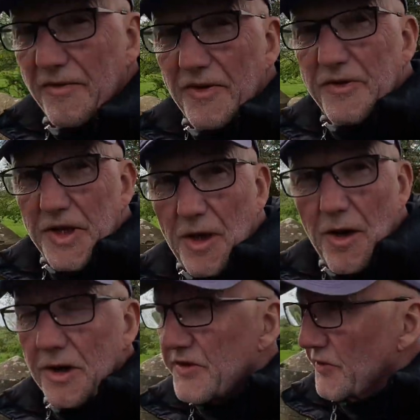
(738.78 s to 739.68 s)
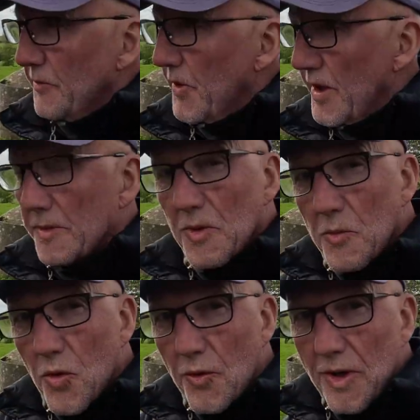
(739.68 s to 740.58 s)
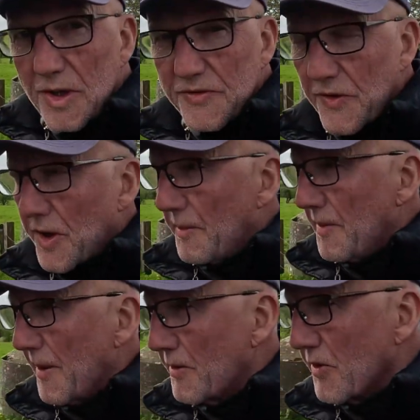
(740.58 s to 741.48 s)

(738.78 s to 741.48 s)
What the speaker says: 50 yards from where the memorial is for the Albemarle